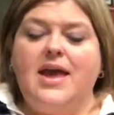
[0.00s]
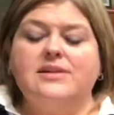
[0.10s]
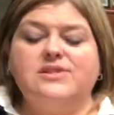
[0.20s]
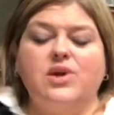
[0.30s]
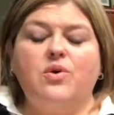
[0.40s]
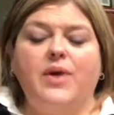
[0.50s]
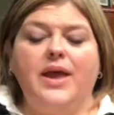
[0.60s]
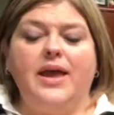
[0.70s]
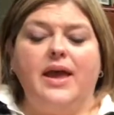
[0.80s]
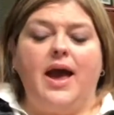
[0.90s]
So
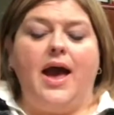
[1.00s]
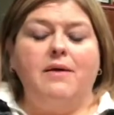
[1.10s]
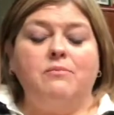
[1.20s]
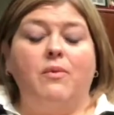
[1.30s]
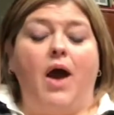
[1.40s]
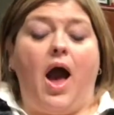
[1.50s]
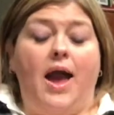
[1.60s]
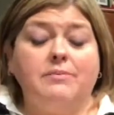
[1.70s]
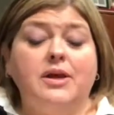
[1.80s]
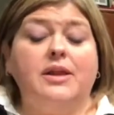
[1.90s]

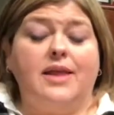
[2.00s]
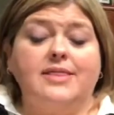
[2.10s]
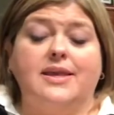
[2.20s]
I'm going to let